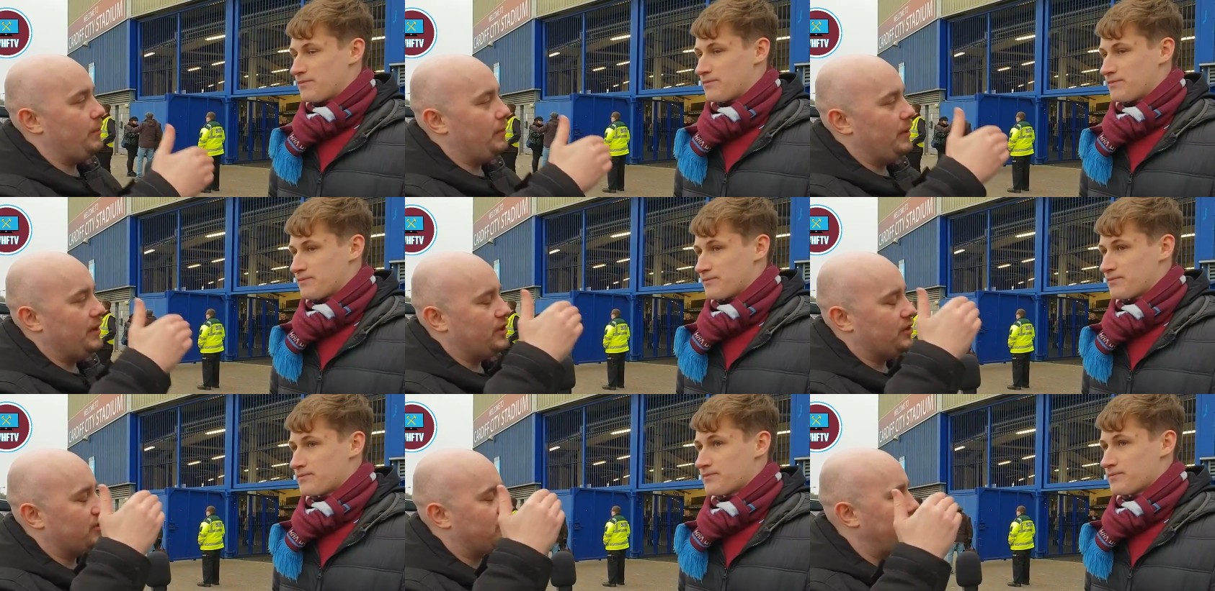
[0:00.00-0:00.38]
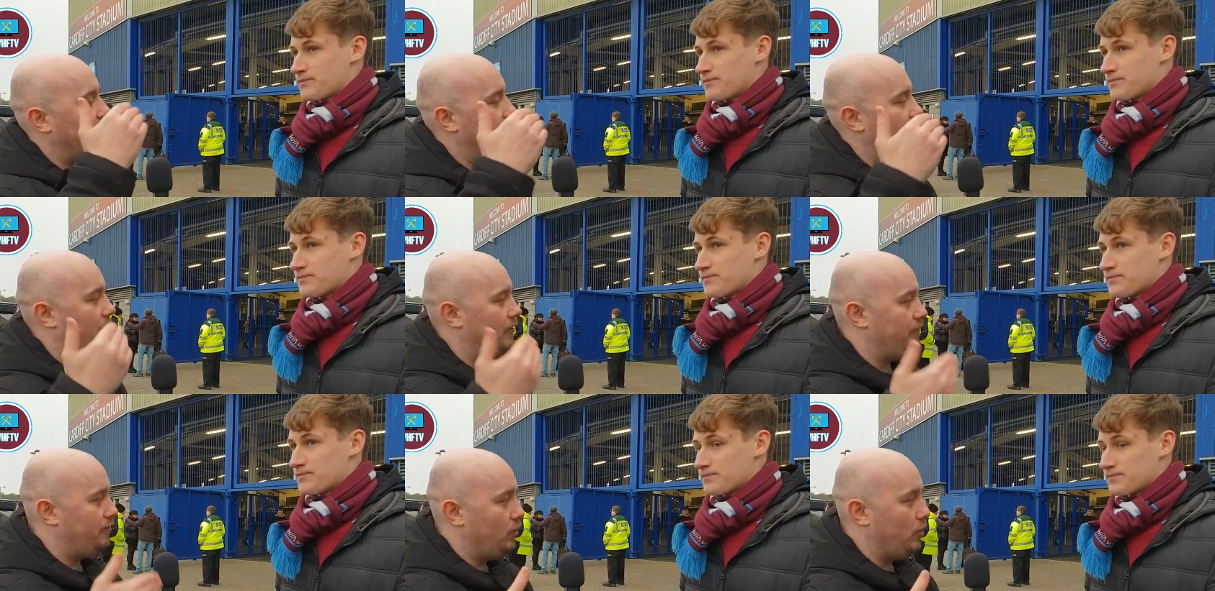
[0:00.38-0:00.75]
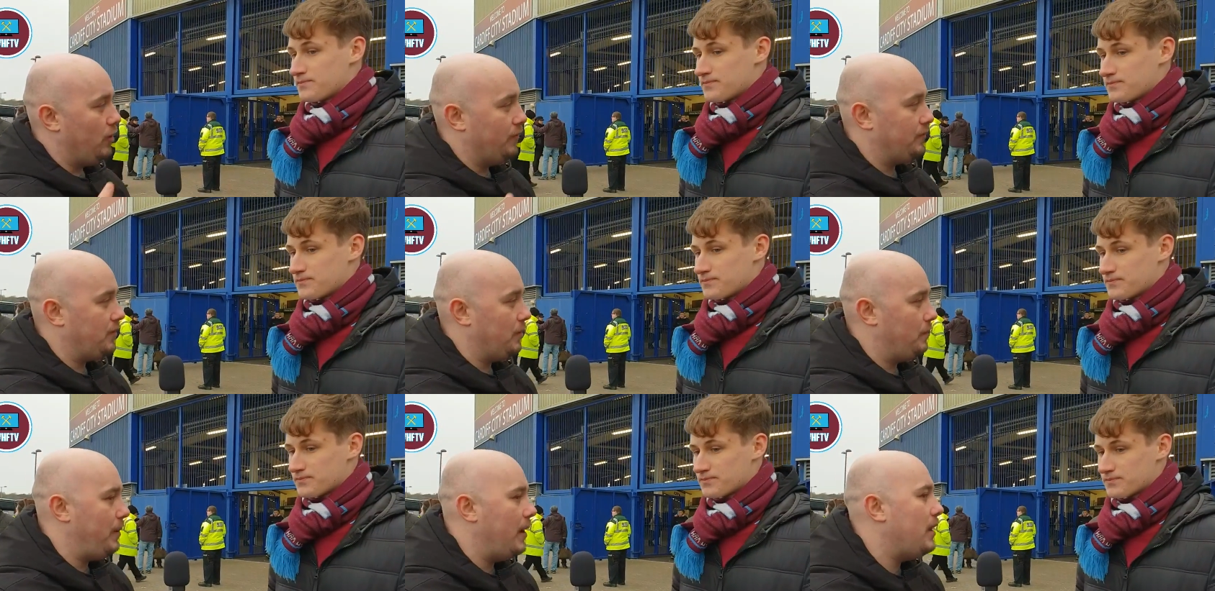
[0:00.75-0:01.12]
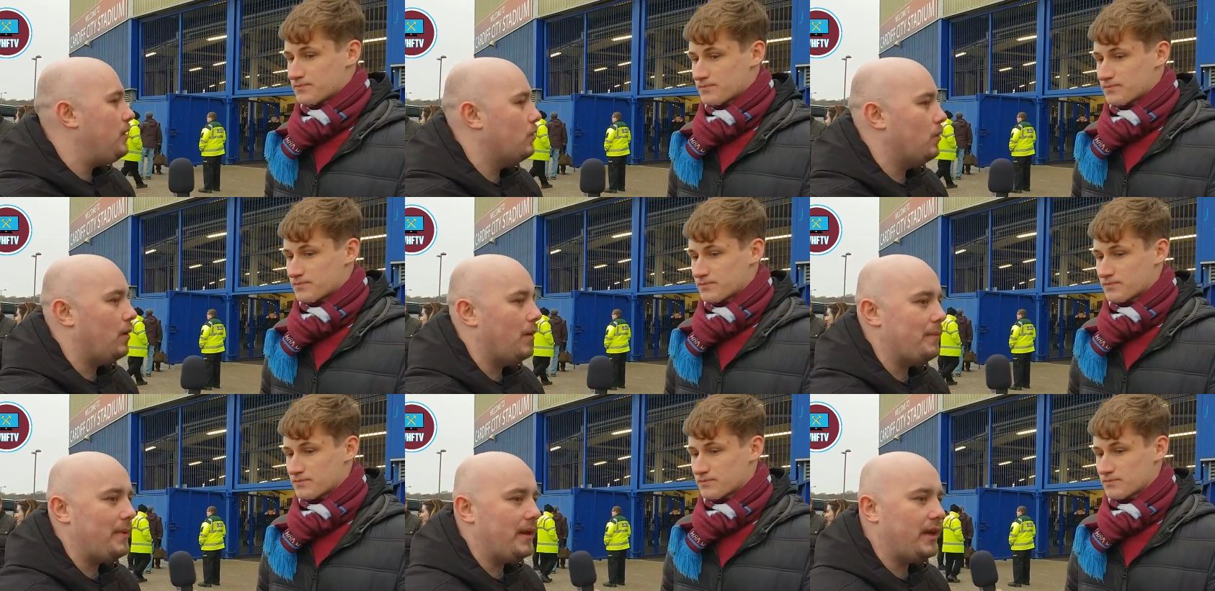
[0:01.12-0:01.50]
Speaker 1: and we just take our foot off the pedal,
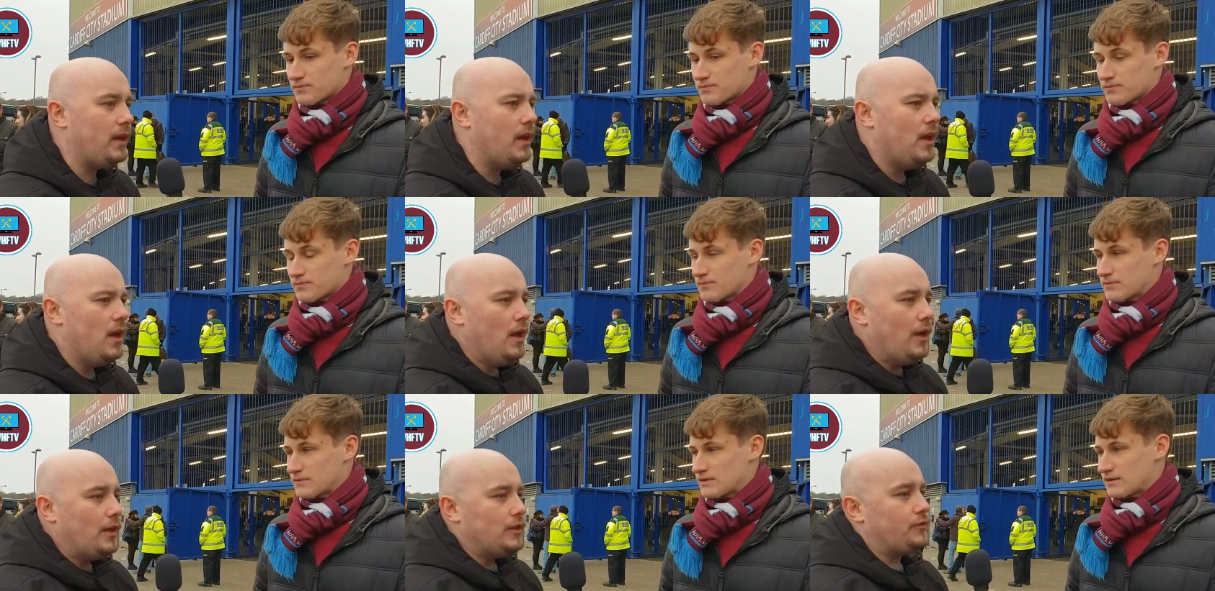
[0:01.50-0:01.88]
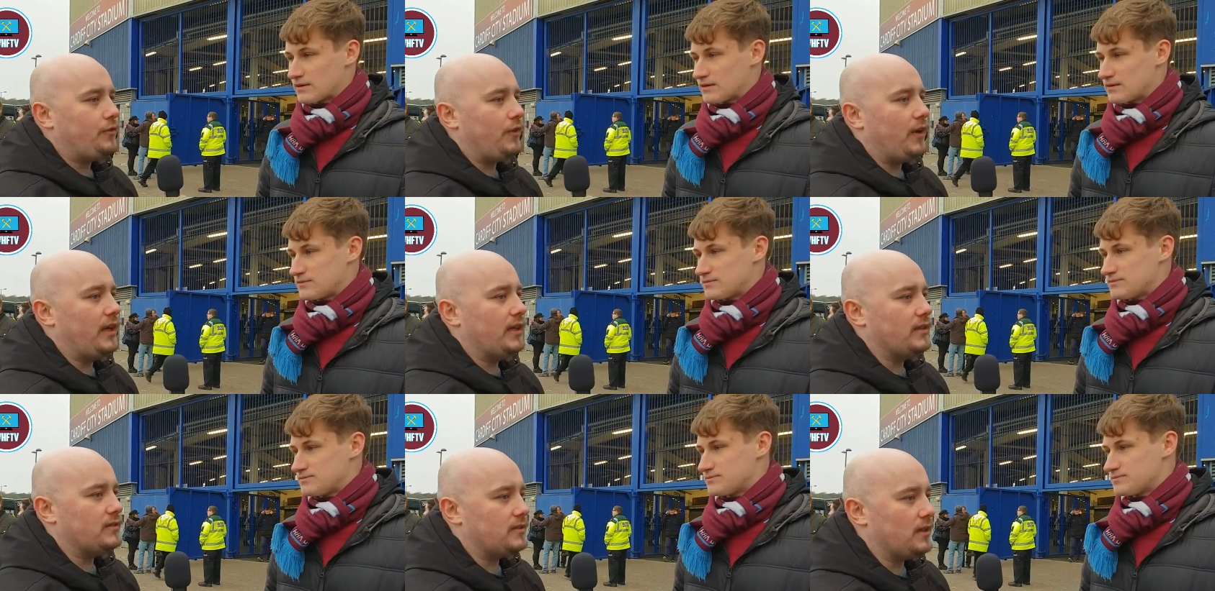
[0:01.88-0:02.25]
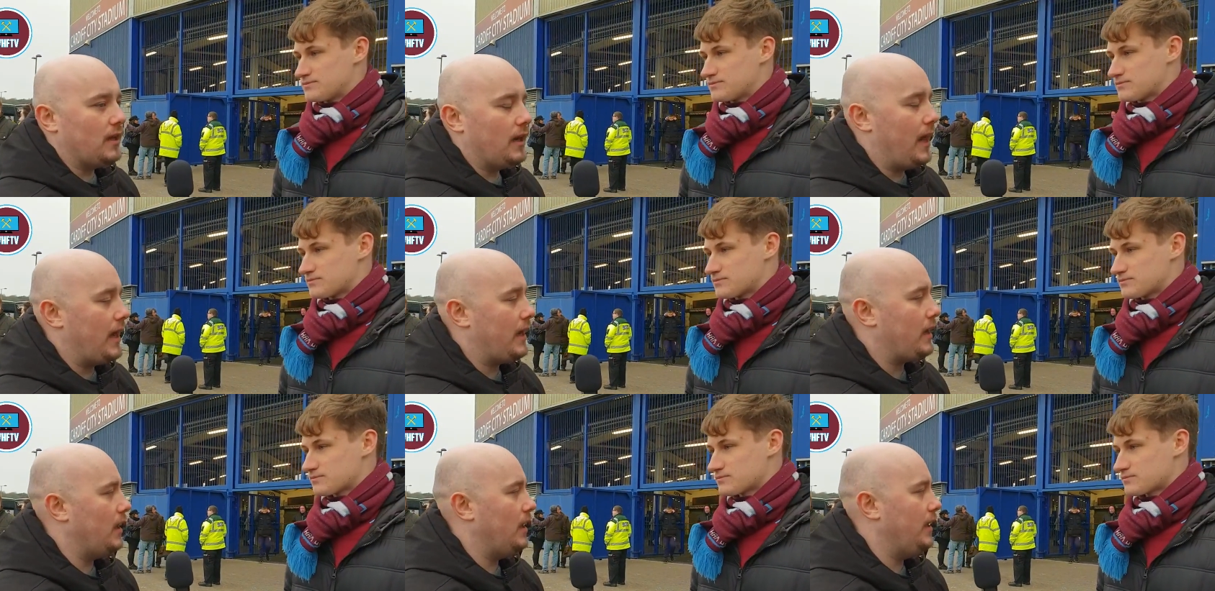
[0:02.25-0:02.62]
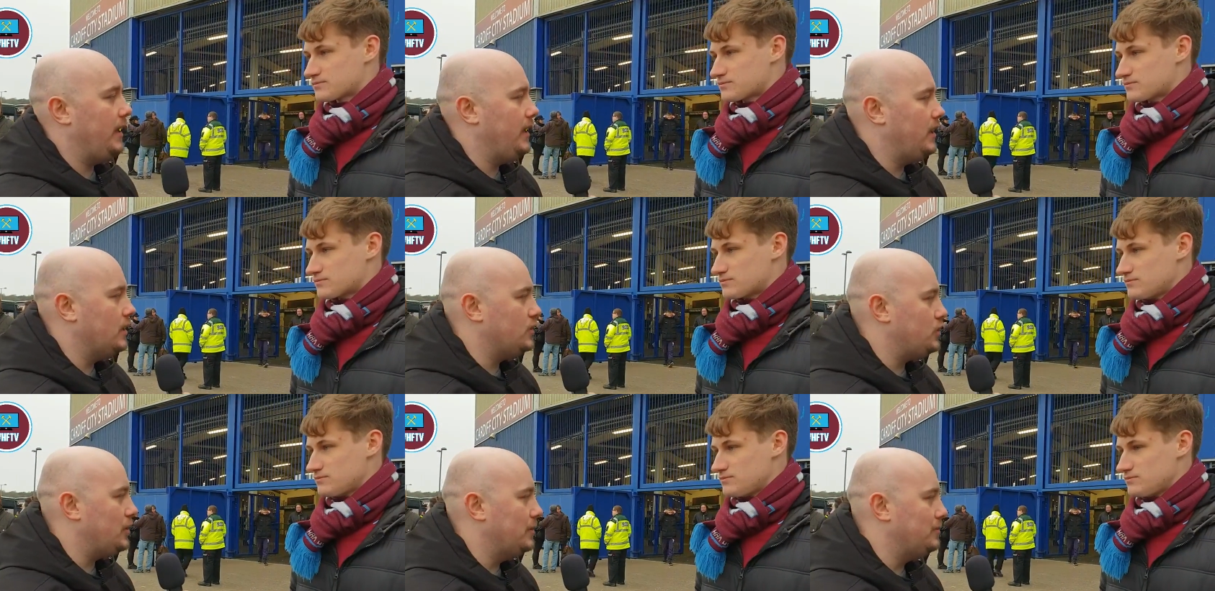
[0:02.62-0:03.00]
I mean, do you think it's a lack of
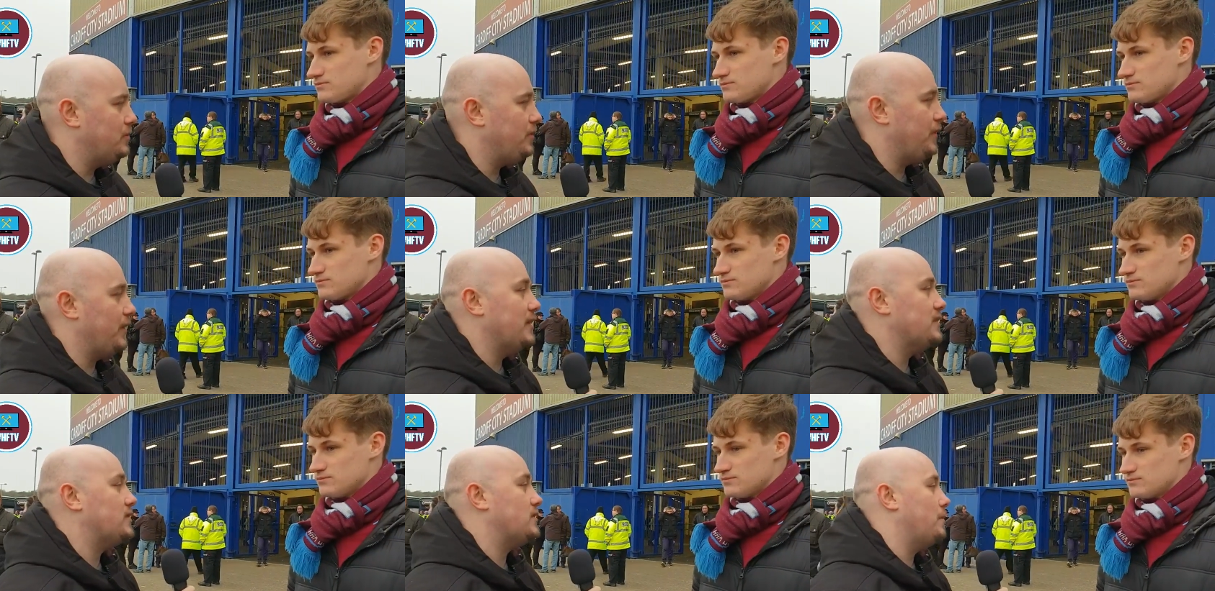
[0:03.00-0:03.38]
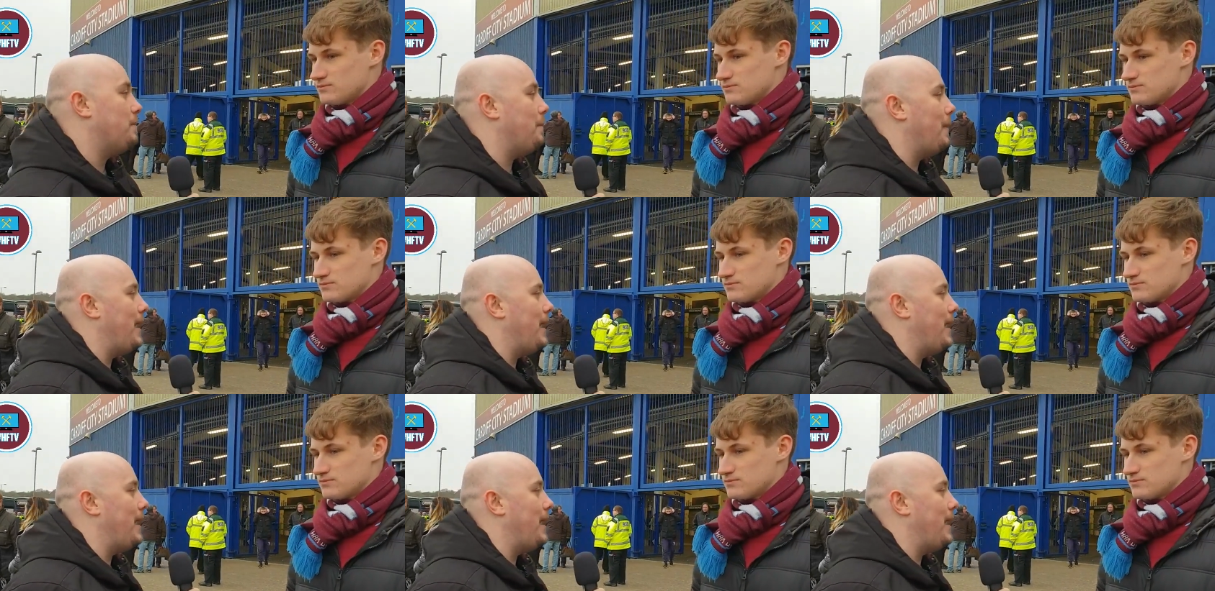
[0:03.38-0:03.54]
leadership? Do you think it's the